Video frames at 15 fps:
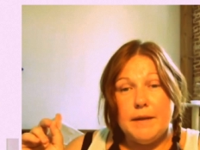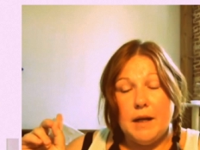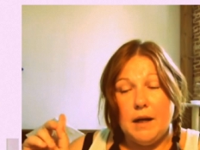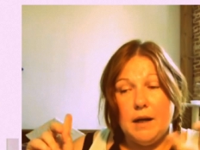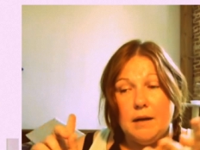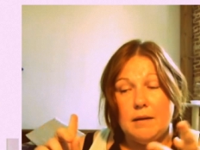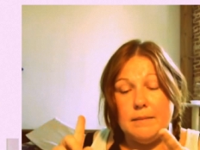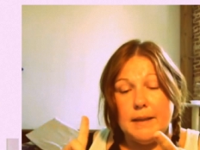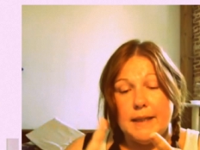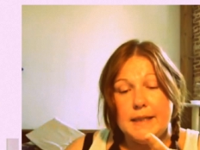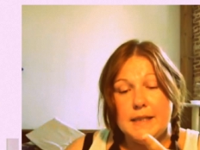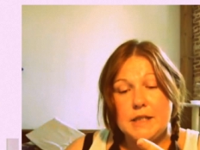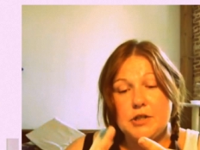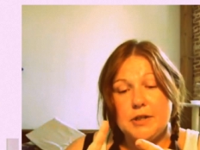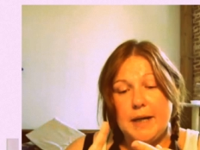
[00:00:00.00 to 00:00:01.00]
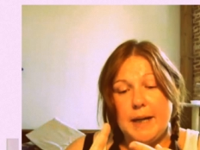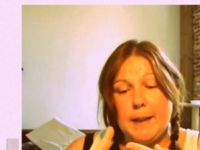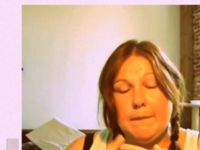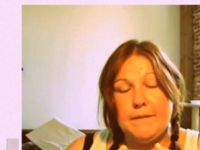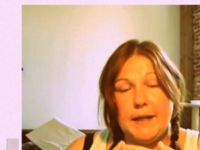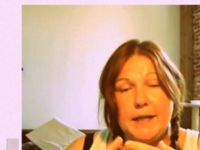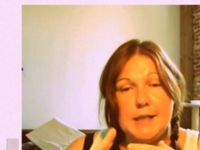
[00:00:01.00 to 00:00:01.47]
my
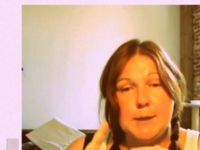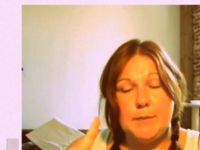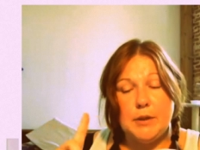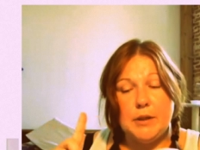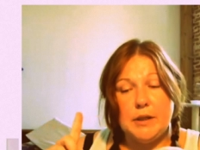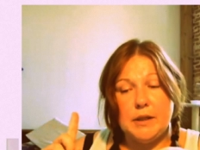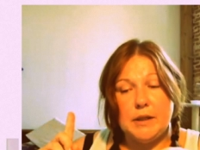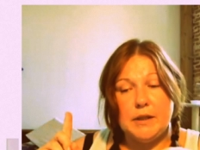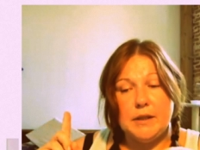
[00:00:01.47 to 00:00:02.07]
Instagram, Facebook,